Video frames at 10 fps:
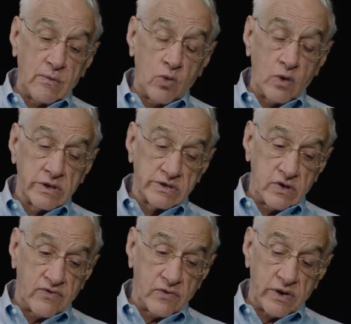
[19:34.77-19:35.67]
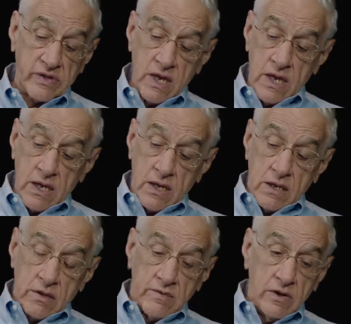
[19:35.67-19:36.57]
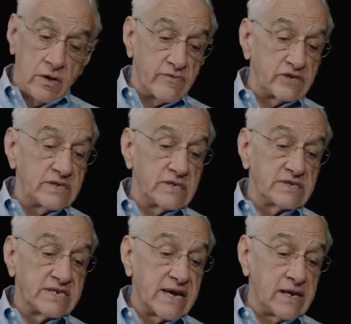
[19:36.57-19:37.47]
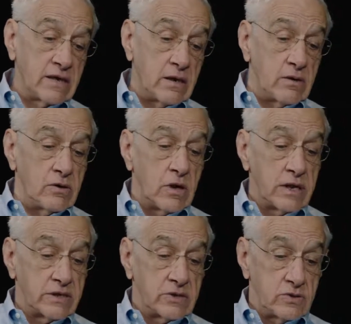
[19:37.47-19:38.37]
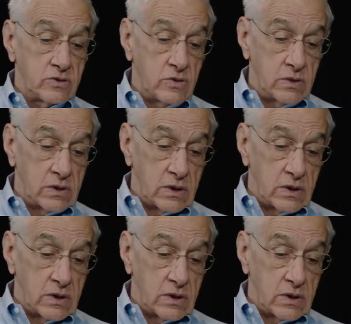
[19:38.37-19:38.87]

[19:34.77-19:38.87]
War and so forth, the university decided not to